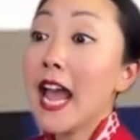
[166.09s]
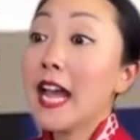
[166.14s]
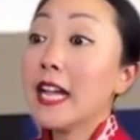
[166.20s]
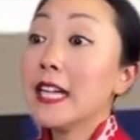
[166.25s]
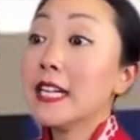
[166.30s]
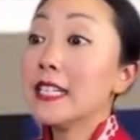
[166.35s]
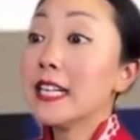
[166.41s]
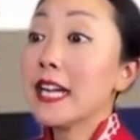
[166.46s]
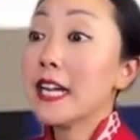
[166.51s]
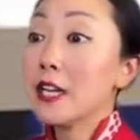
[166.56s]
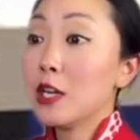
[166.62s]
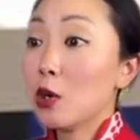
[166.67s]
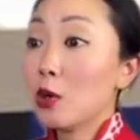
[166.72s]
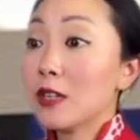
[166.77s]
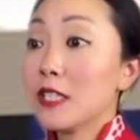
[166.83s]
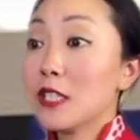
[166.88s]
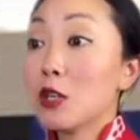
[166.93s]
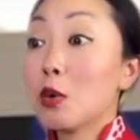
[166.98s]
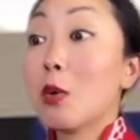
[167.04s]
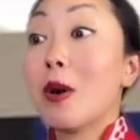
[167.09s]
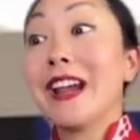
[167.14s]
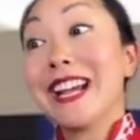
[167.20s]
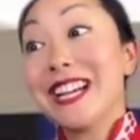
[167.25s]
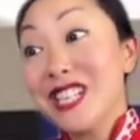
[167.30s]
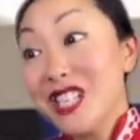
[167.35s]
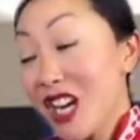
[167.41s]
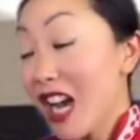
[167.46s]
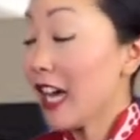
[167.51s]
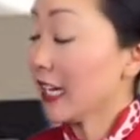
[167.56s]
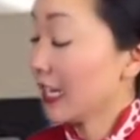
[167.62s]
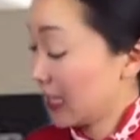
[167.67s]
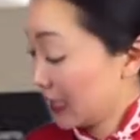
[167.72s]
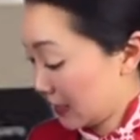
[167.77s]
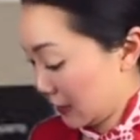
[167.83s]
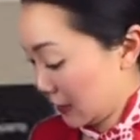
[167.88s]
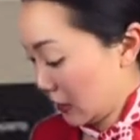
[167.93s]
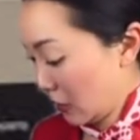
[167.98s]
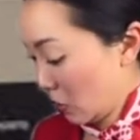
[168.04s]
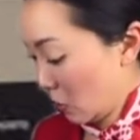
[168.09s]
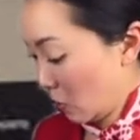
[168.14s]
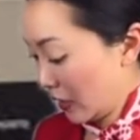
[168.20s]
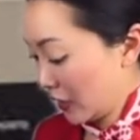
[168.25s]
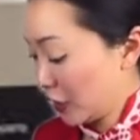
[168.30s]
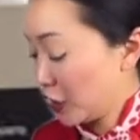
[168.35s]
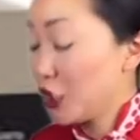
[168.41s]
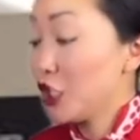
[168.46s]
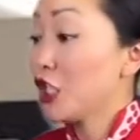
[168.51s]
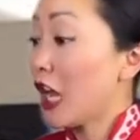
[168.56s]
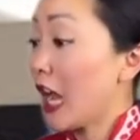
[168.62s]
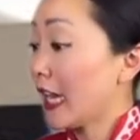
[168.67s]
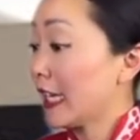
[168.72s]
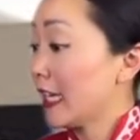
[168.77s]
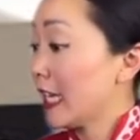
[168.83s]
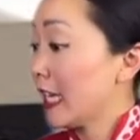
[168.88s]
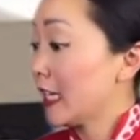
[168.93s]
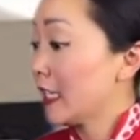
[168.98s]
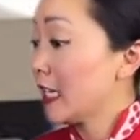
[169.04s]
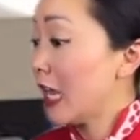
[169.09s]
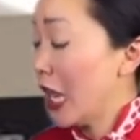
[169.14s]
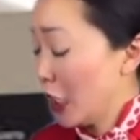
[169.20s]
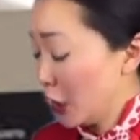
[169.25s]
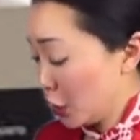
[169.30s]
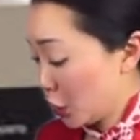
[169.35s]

and I noticed you're wearing a jacket, so a jacket